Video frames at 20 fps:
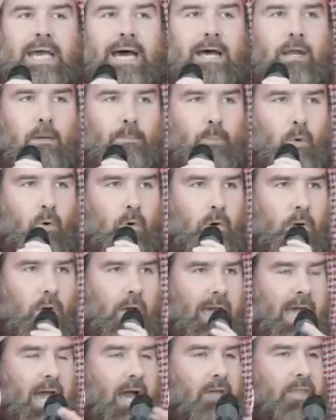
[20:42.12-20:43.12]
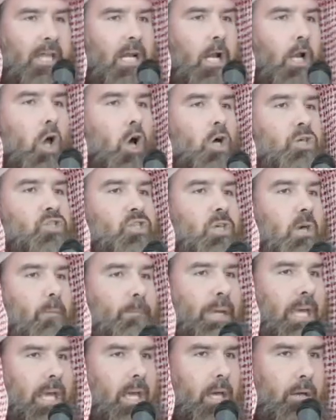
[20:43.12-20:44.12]
accountable, and that Allah is
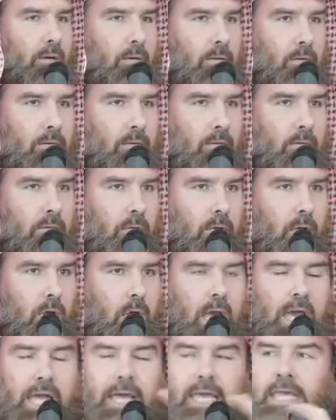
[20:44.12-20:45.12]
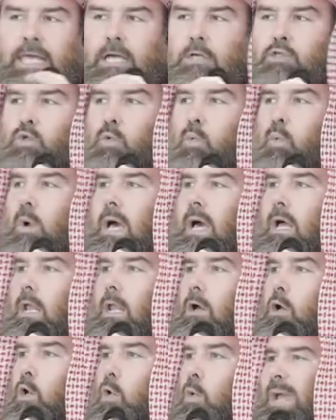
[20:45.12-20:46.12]
khabir. He is
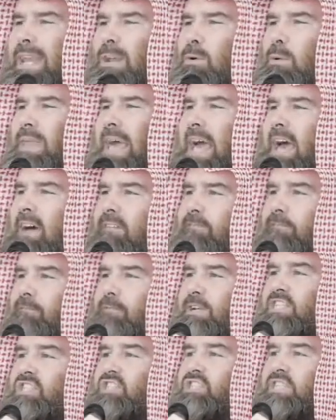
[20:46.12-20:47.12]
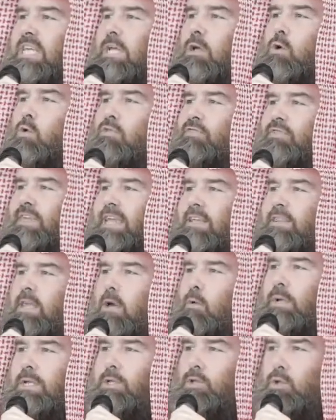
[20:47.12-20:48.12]
well acquainted with every single thing
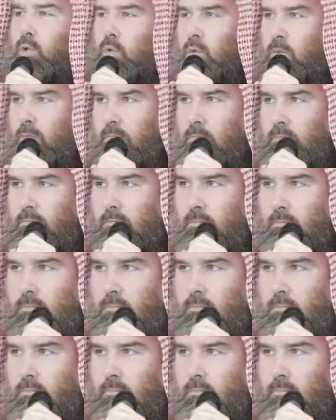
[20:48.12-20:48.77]
that we do.